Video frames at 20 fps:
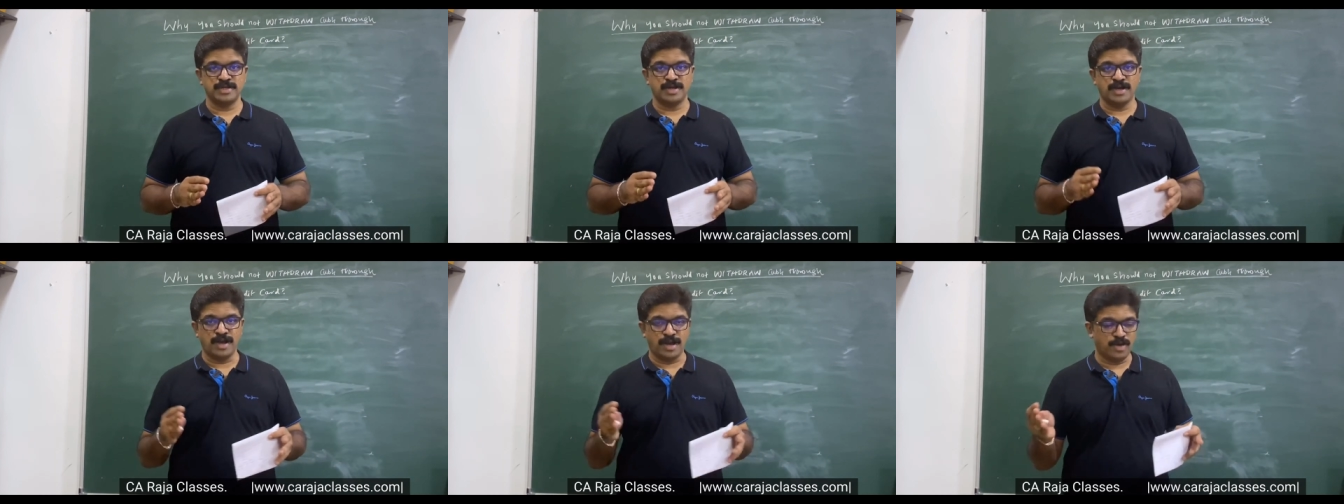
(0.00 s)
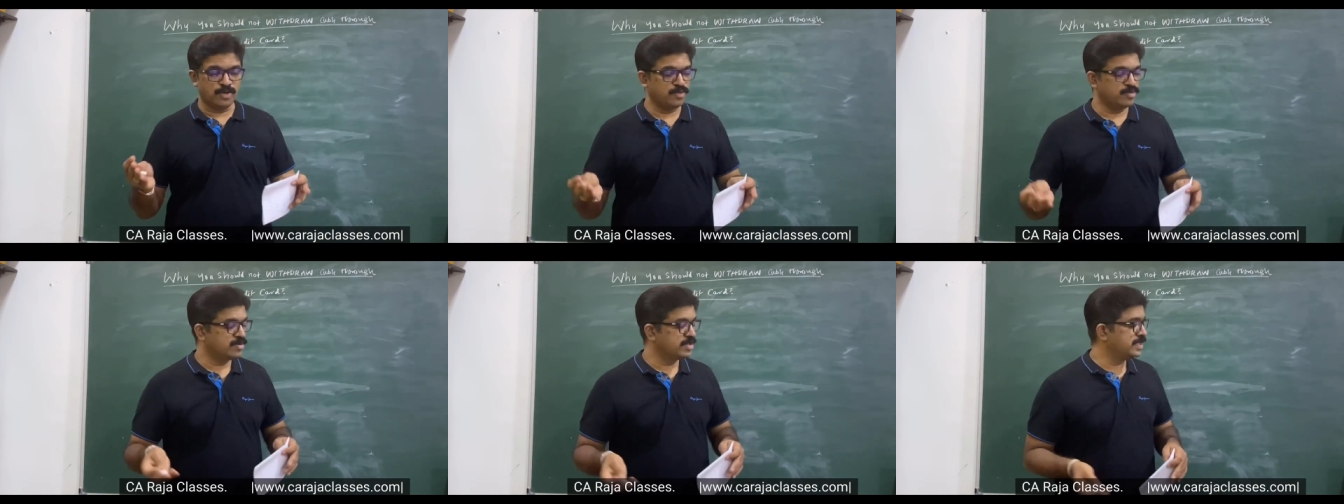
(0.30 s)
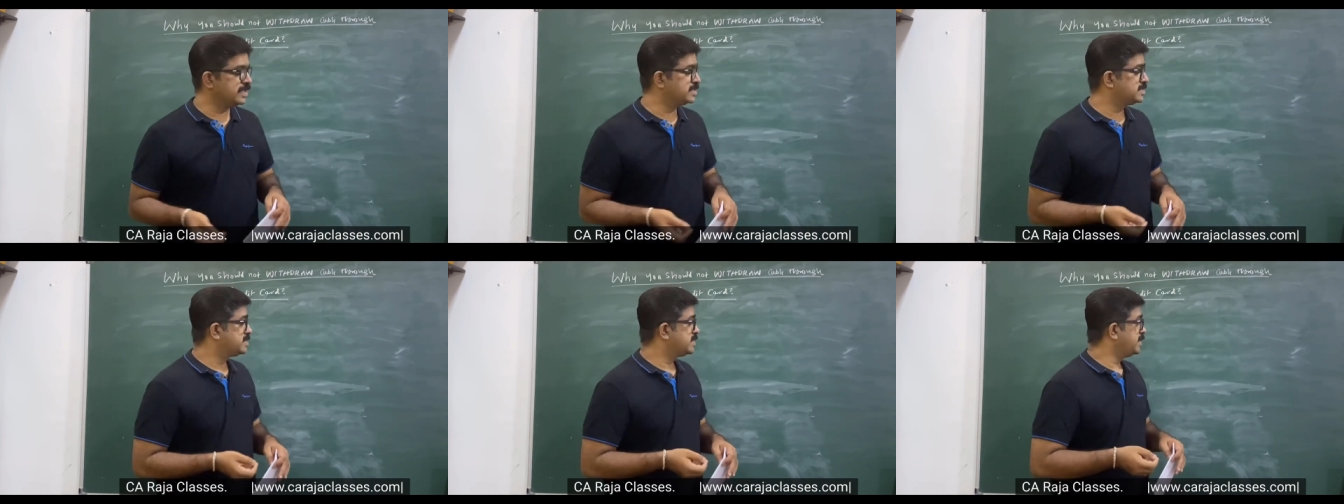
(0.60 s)
How?
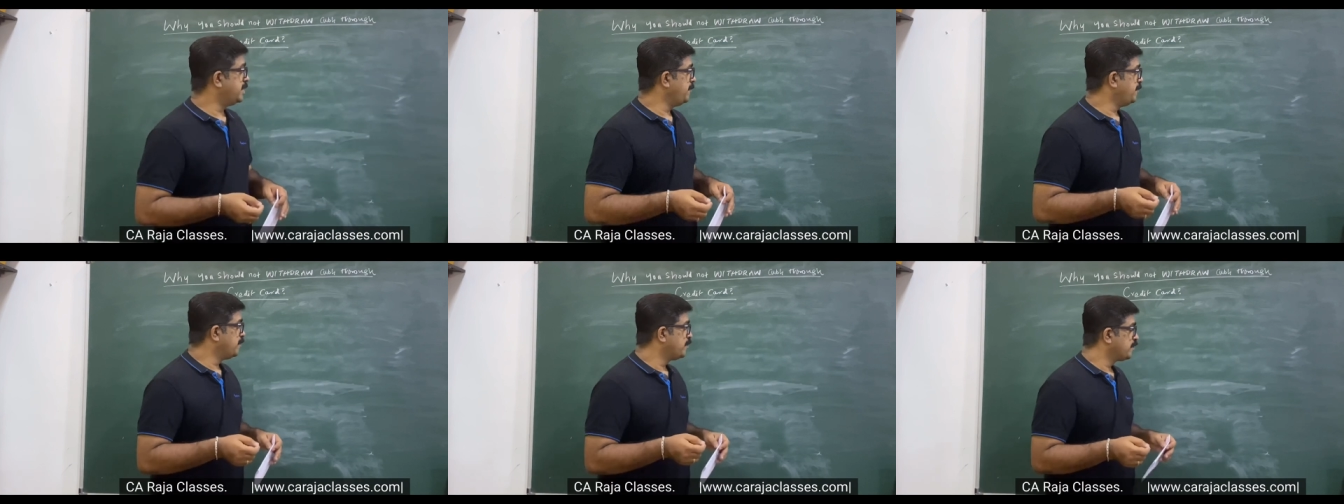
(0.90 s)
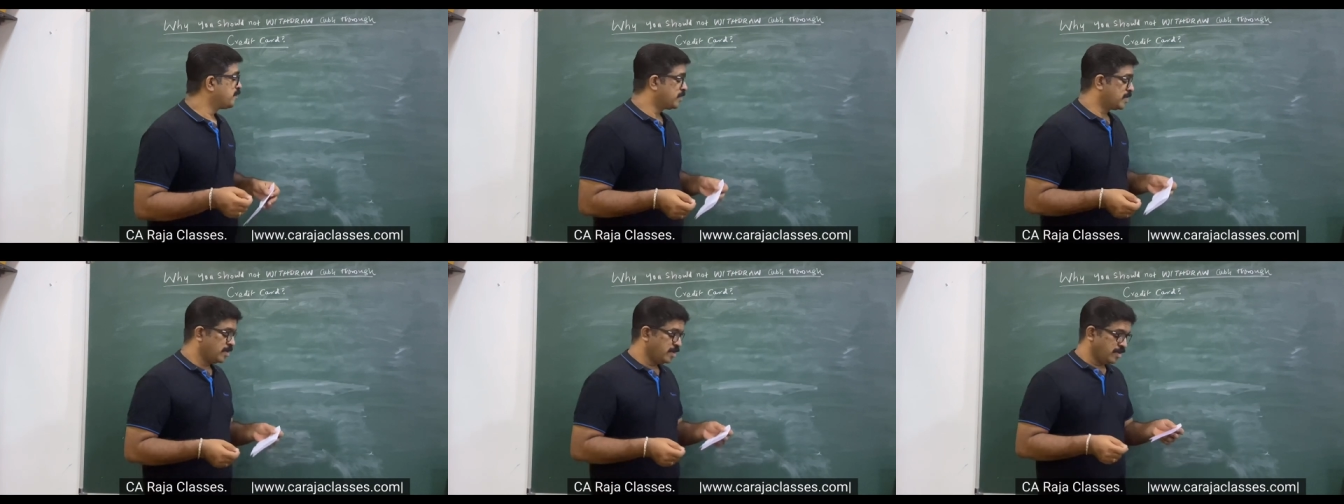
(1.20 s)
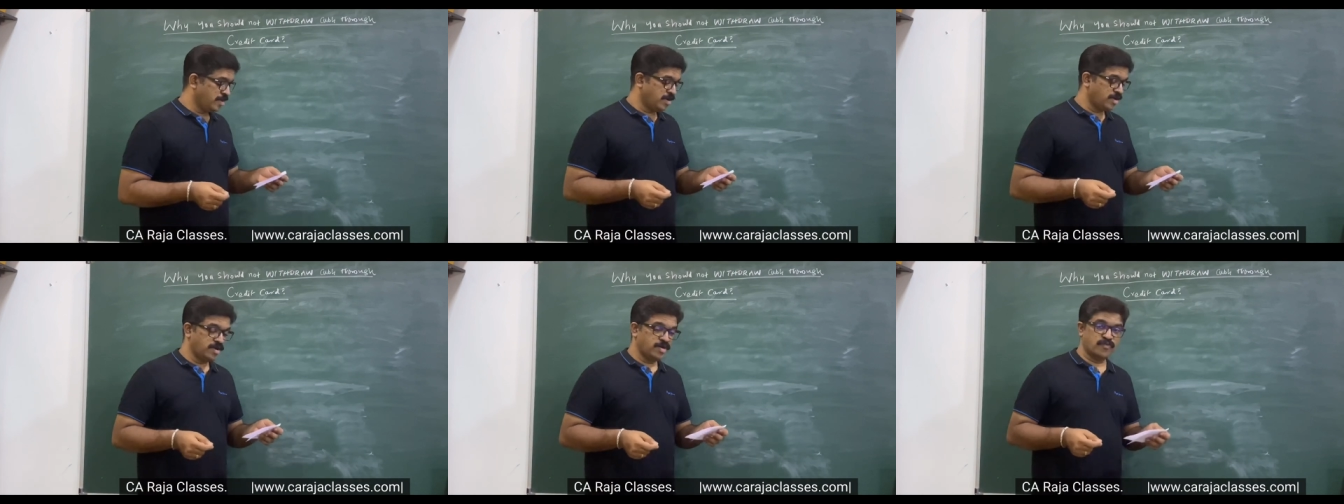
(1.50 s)
Let's see
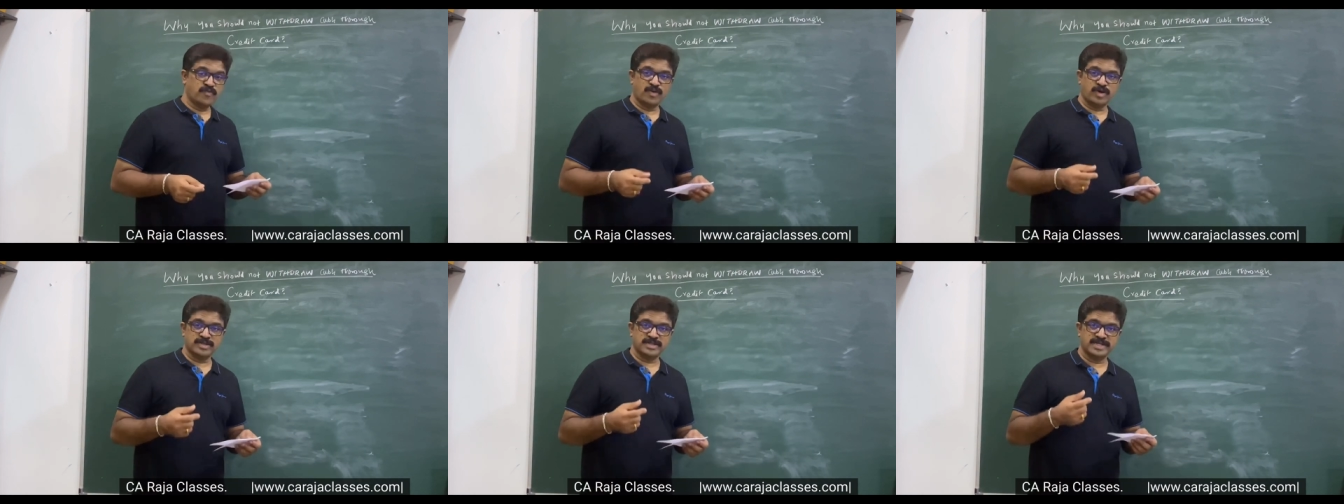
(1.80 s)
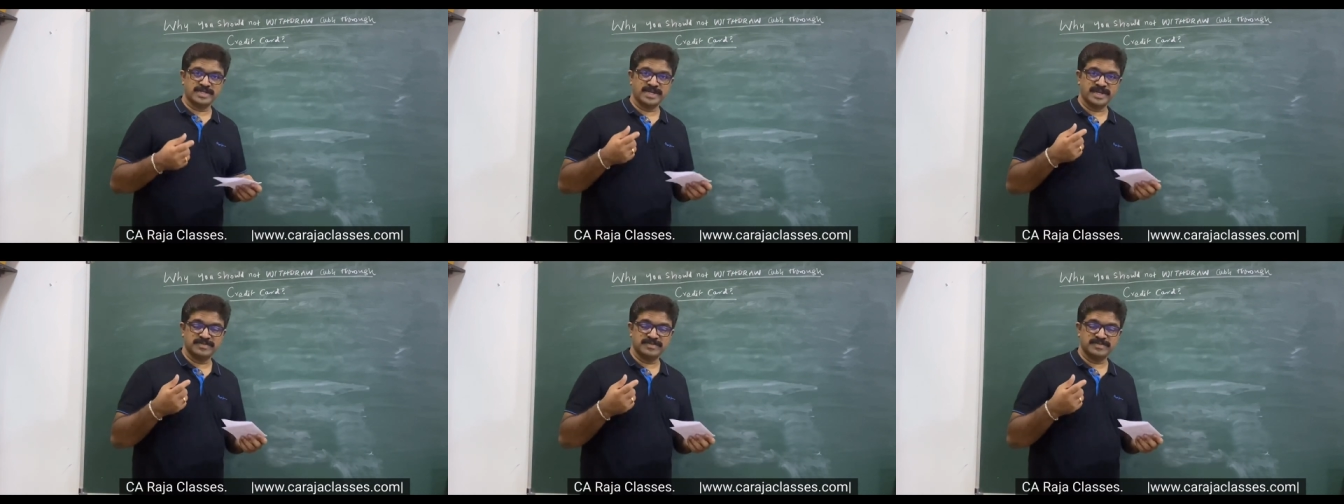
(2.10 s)
for that,